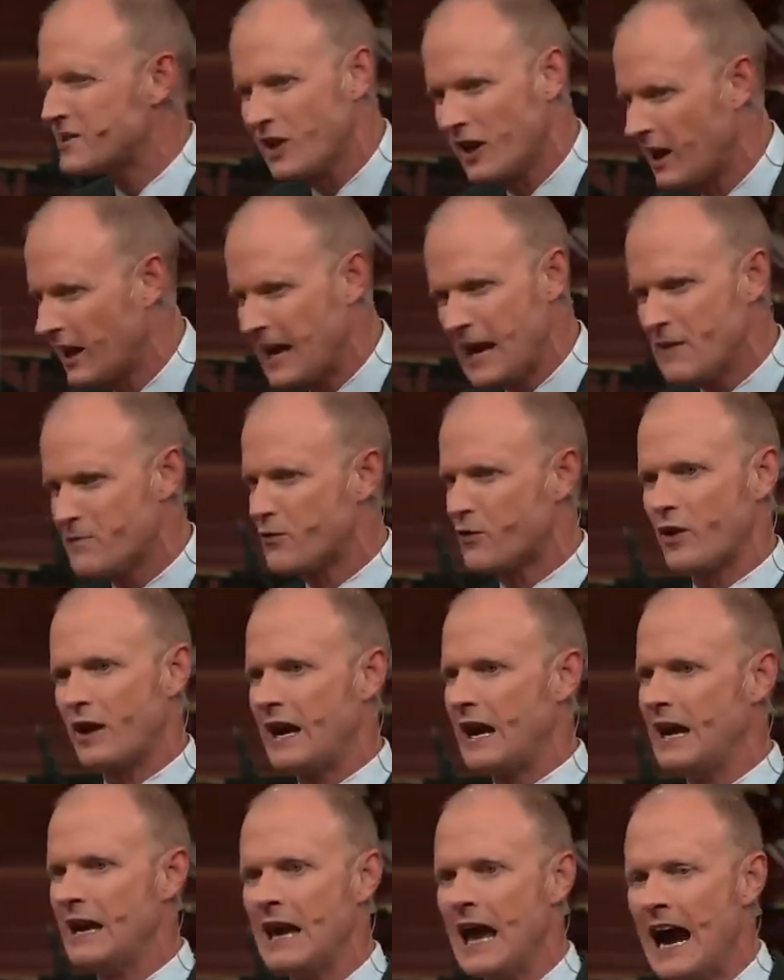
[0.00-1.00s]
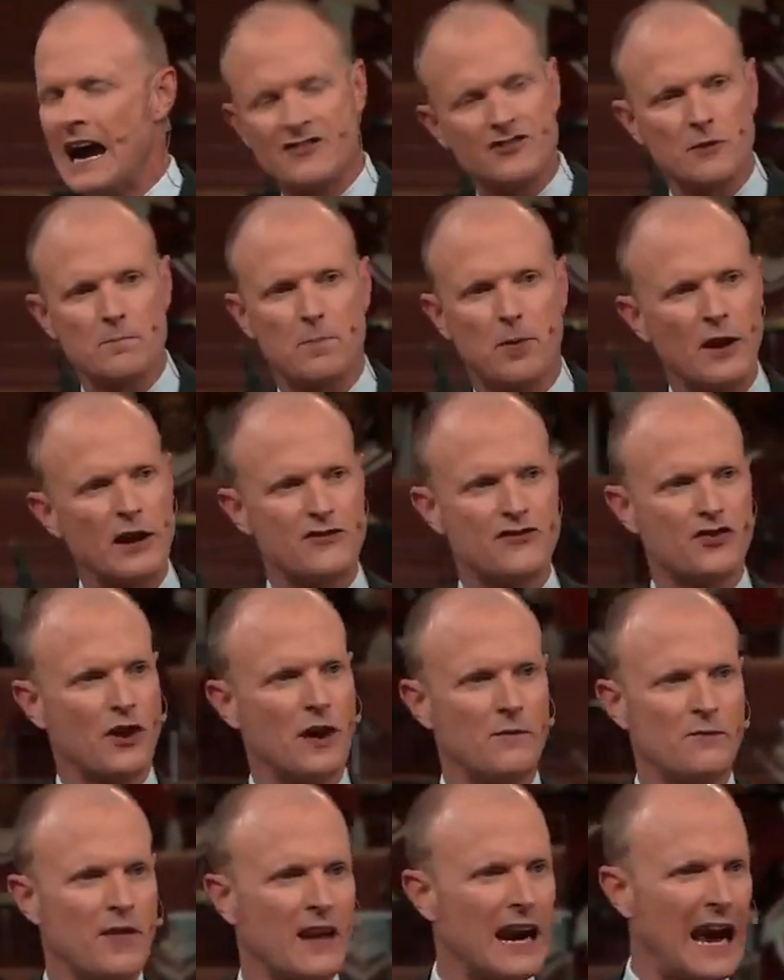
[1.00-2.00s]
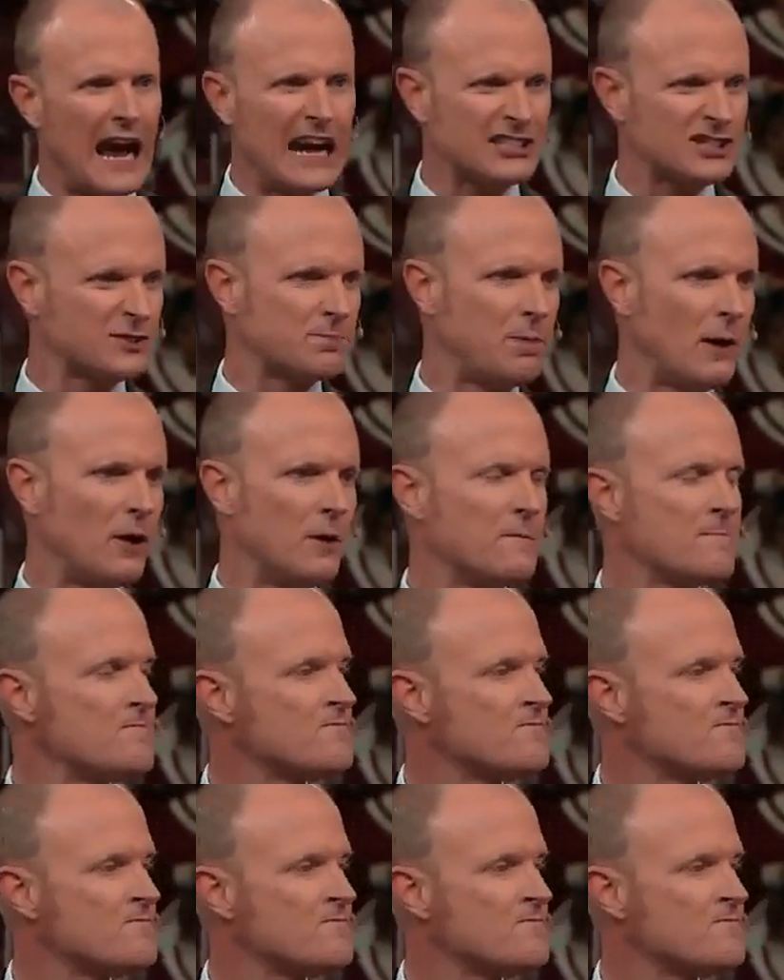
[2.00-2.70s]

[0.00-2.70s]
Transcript: delivery as a preacher of the gospel.